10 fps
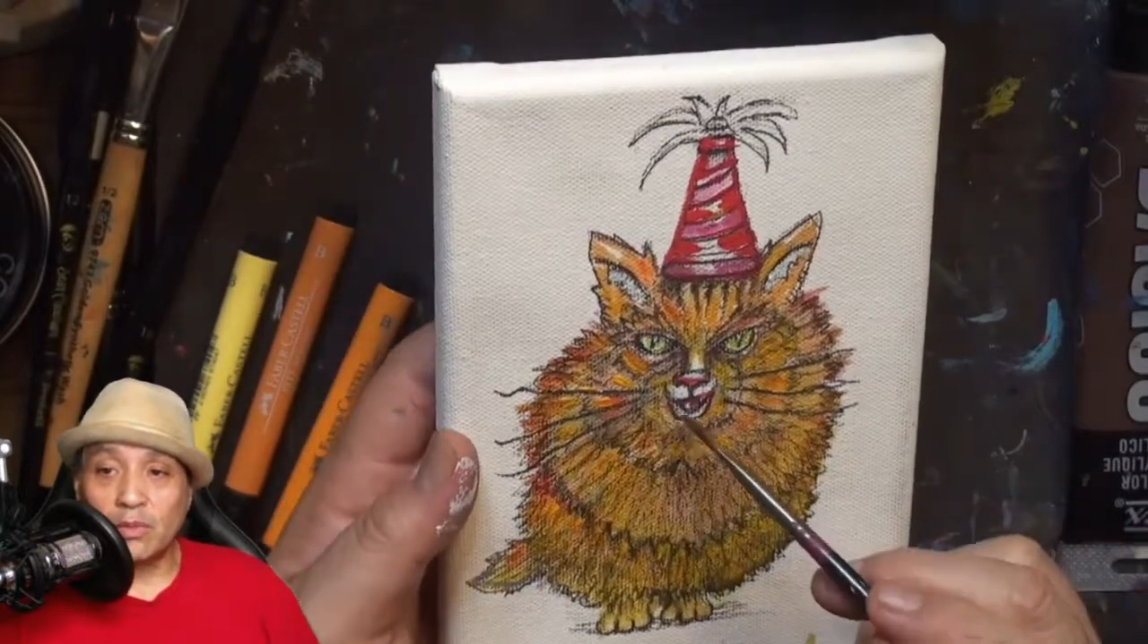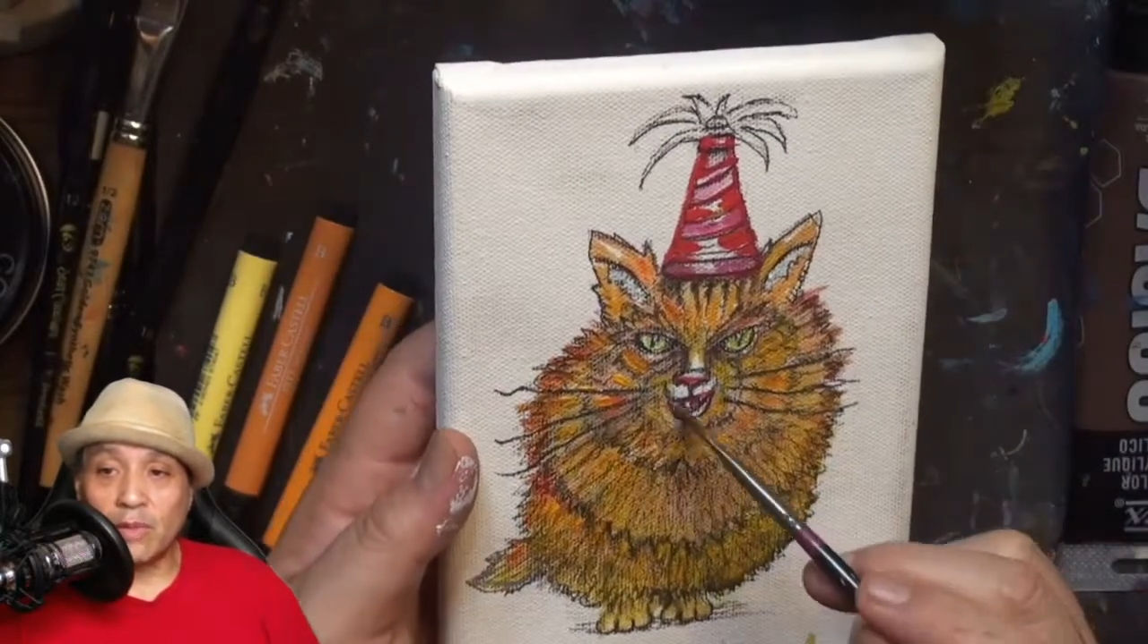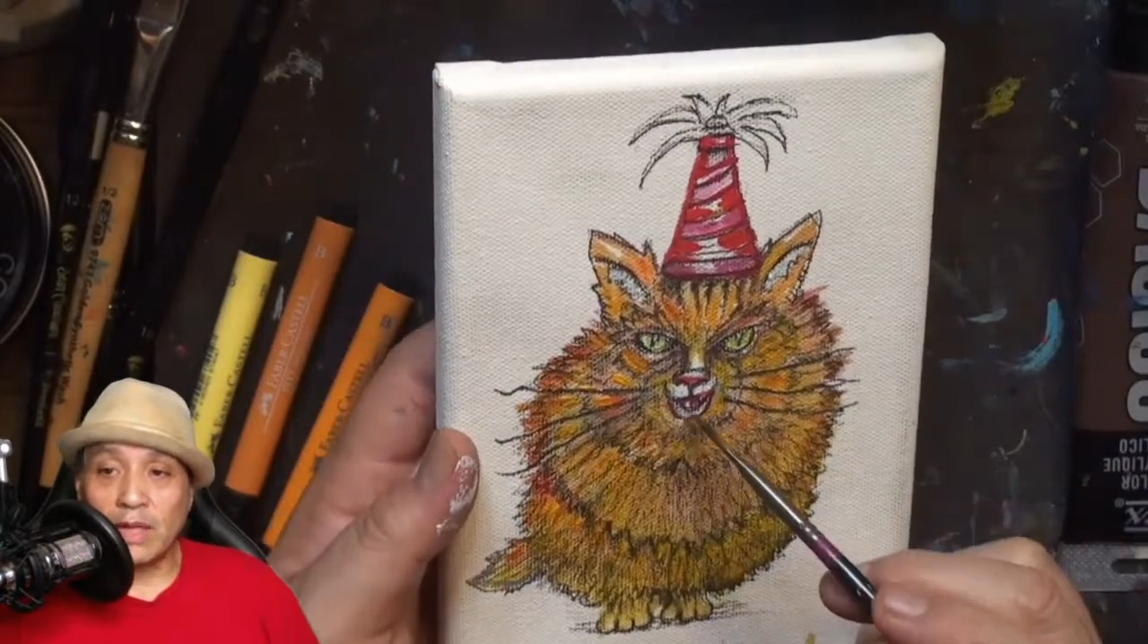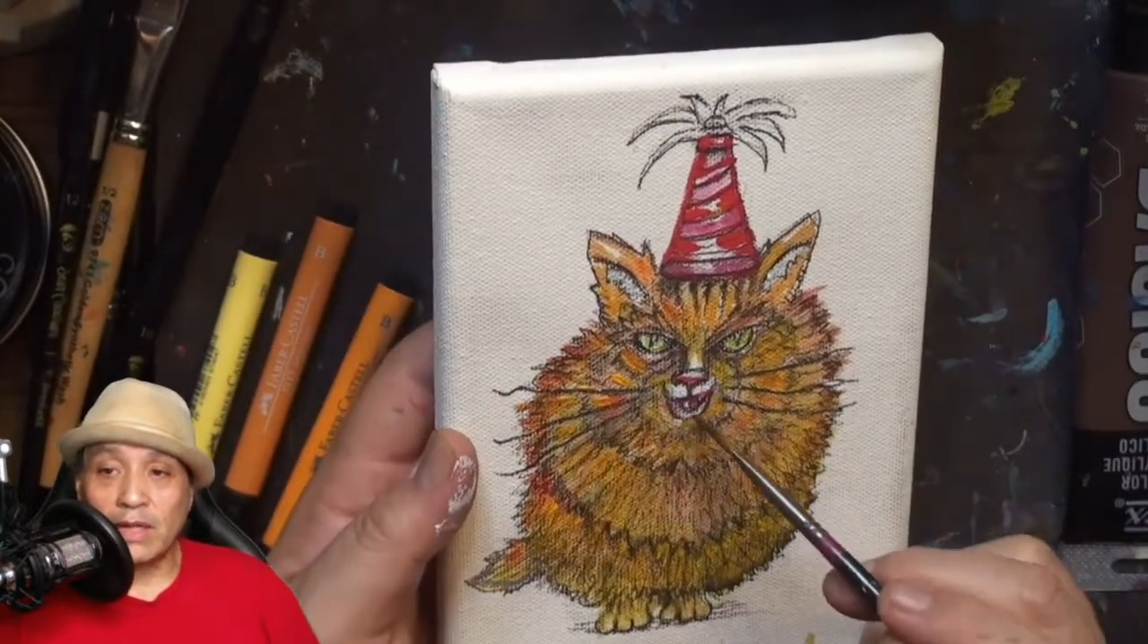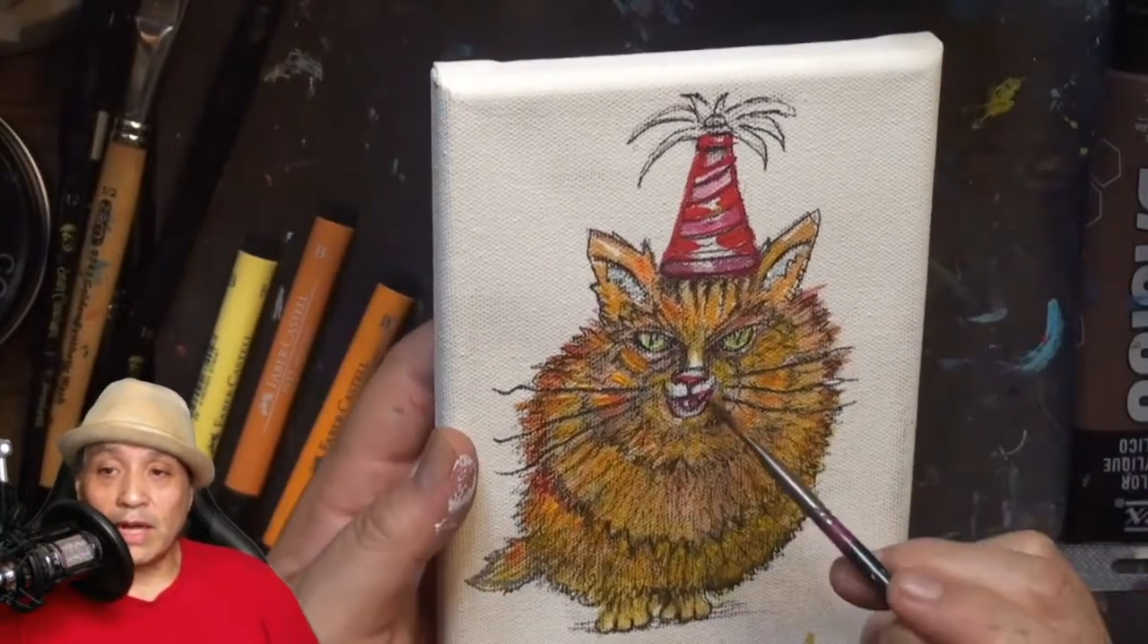of
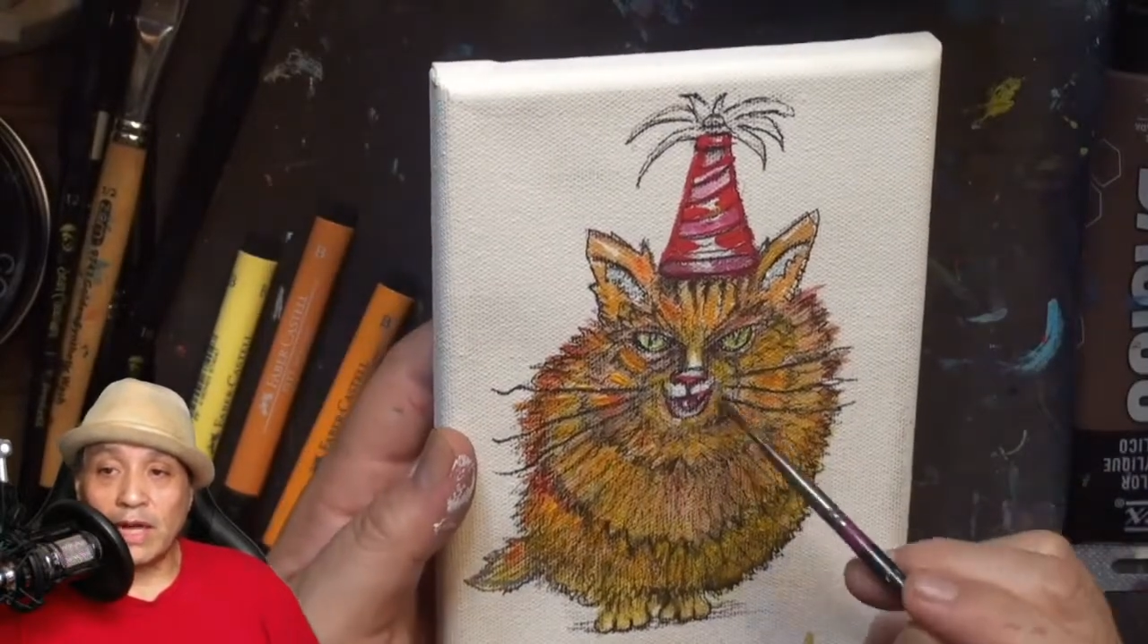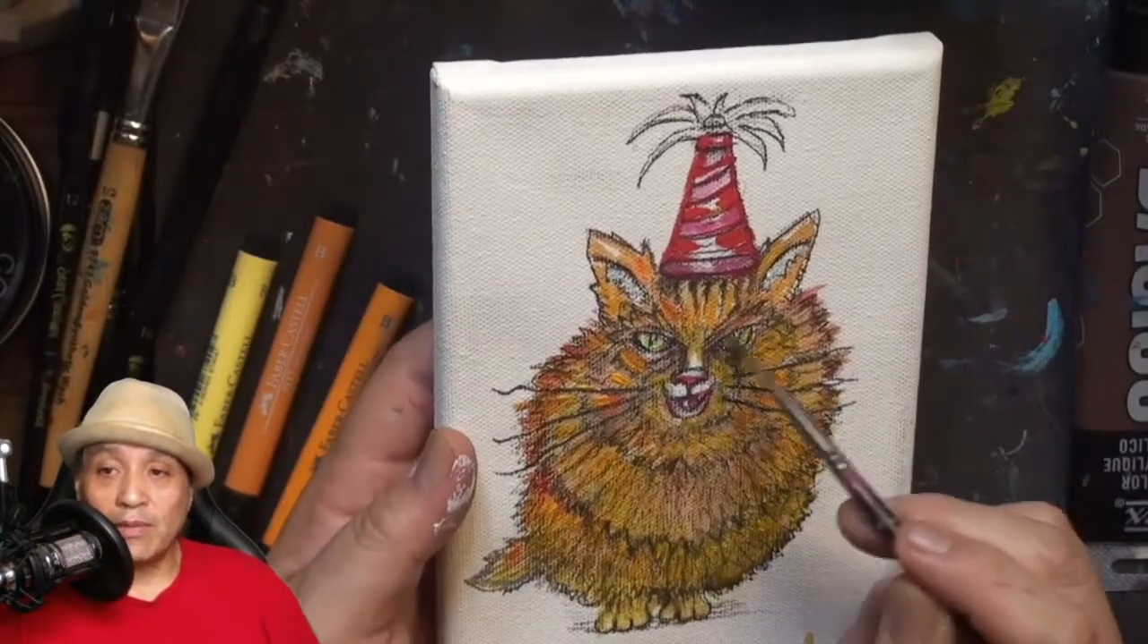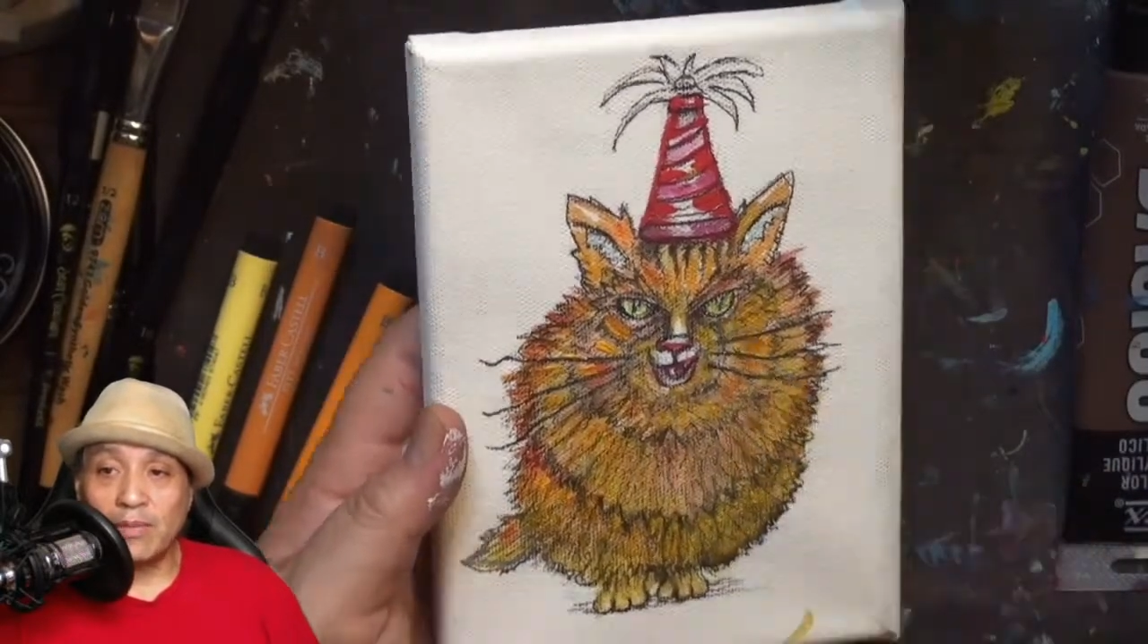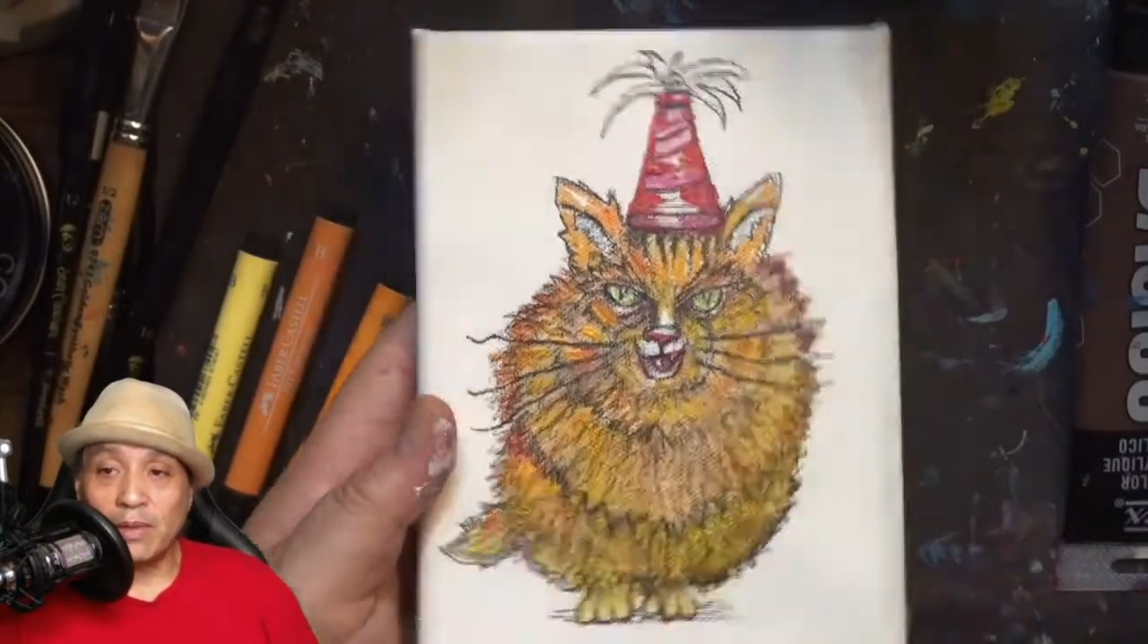my life,